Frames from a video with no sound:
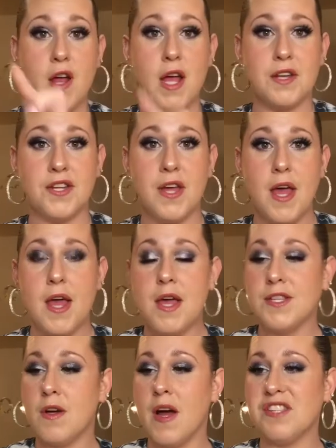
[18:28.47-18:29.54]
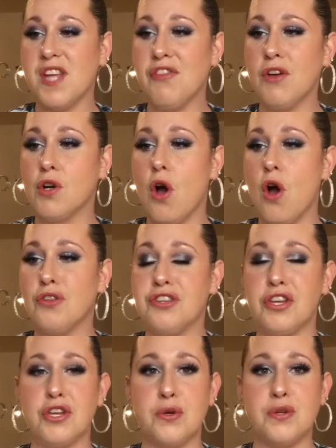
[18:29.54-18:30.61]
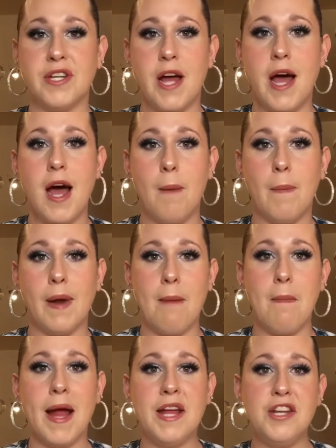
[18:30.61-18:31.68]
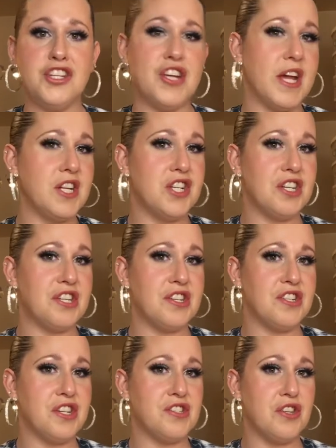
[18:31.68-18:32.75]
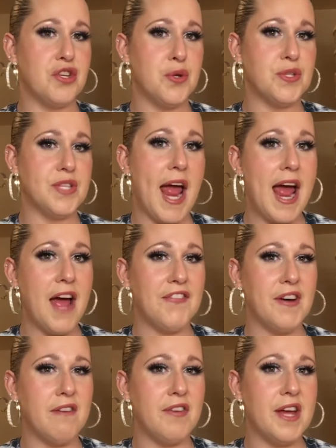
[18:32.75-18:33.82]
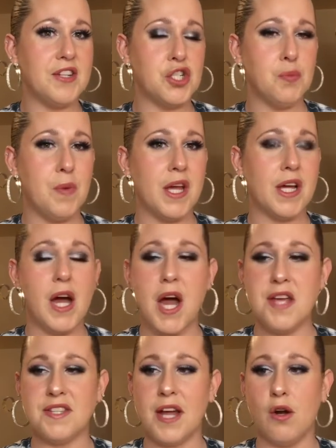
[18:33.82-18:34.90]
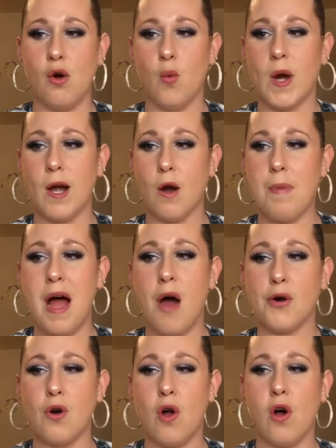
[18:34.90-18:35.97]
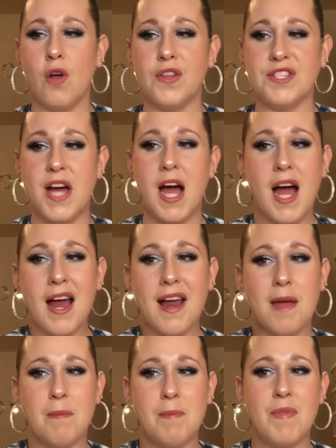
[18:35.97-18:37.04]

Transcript: it. So I set the goal to use it up, but I might change it to just use half of it just because I don't wear powder all the time.